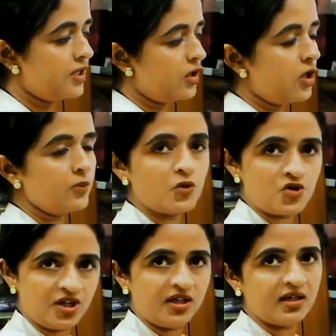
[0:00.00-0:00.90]
are not
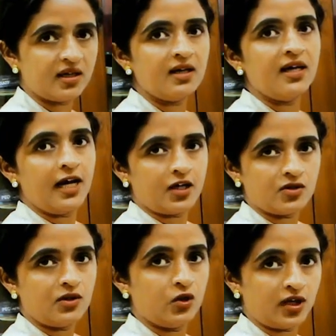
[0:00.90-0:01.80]
pushing the
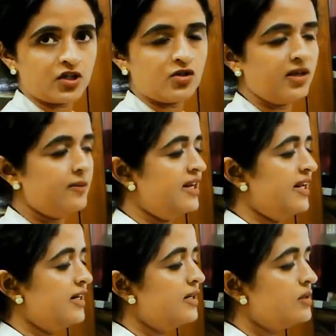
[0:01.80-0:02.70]
neuroectodermal
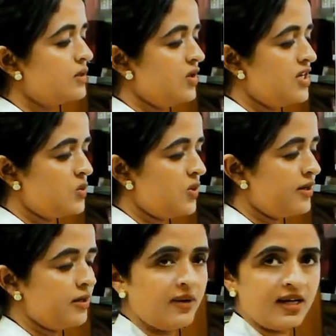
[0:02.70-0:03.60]
layer. So it
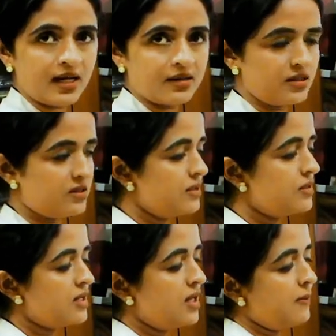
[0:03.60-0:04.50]
will remain as it is.